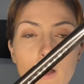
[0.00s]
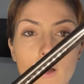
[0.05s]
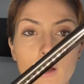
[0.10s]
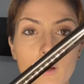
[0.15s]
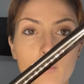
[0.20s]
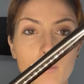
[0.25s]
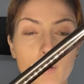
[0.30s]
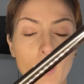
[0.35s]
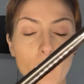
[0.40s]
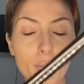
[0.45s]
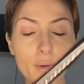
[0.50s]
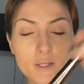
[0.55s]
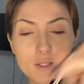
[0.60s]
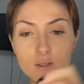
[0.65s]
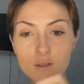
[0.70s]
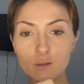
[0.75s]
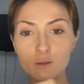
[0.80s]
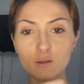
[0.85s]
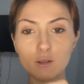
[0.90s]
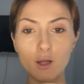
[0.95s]
brow
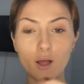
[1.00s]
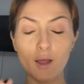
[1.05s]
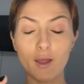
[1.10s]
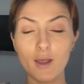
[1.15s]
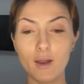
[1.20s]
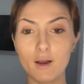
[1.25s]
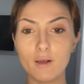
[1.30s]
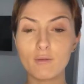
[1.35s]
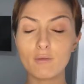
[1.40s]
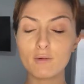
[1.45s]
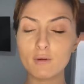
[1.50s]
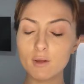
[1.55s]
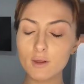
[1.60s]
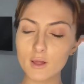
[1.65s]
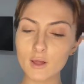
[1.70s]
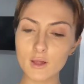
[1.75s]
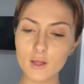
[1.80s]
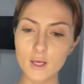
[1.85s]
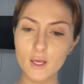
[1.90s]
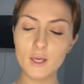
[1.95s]
pencil, and I really
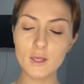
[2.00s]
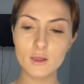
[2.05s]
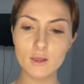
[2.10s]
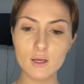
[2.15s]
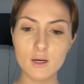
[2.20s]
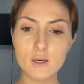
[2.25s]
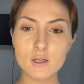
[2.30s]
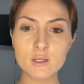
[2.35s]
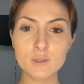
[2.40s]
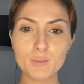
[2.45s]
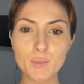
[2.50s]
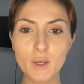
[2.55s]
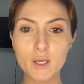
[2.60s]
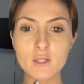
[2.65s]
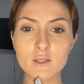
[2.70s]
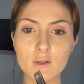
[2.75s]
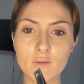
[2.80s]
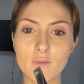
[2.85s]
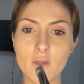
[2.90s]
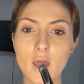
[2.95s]
like theirs because
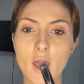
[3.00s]
of the